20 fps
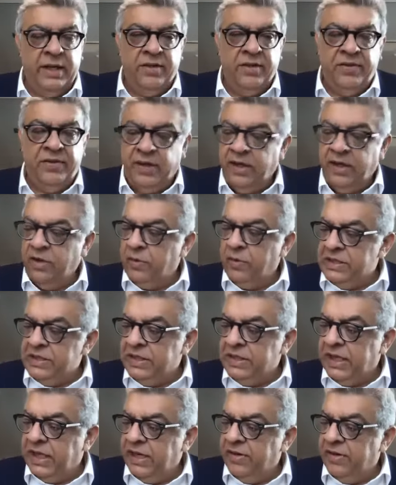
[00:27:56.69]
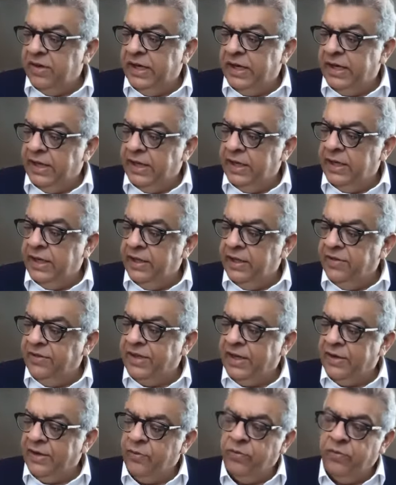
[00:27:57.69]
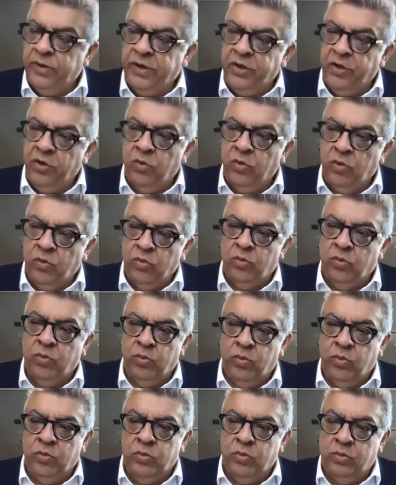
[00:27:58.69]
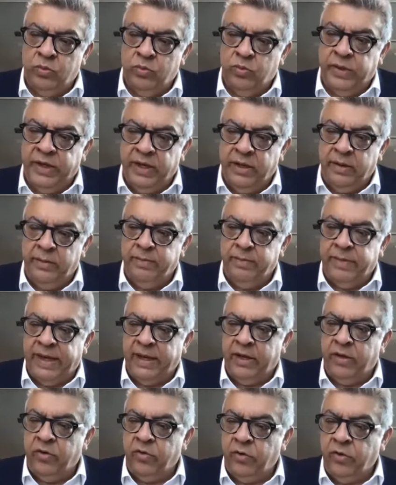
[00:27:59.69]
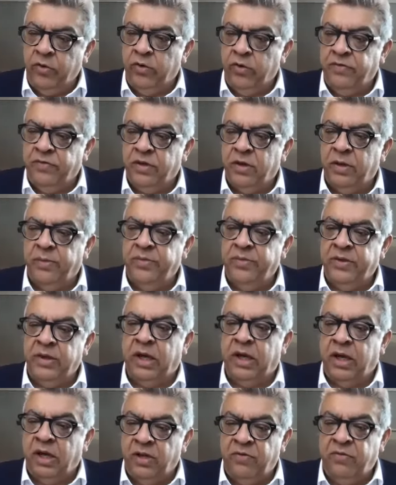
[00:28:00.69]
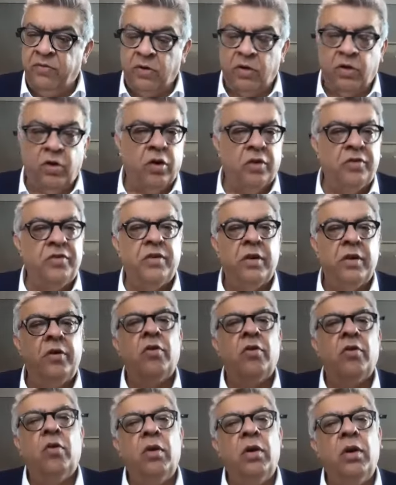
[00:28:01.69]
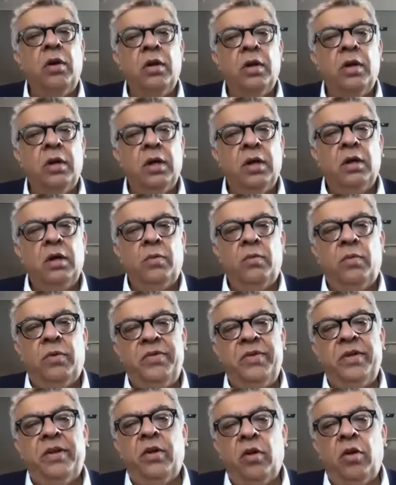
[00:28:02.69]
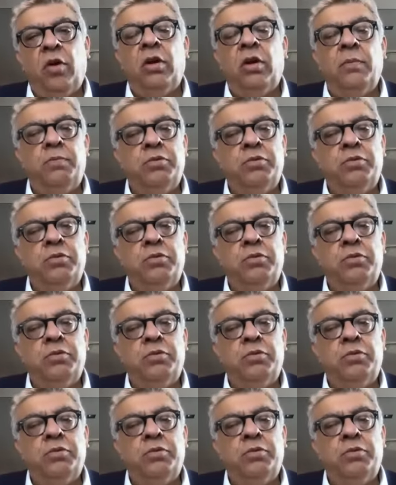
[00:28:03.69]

The second question I had related is that when you went back to your firms and asked for cost control, was there a lot of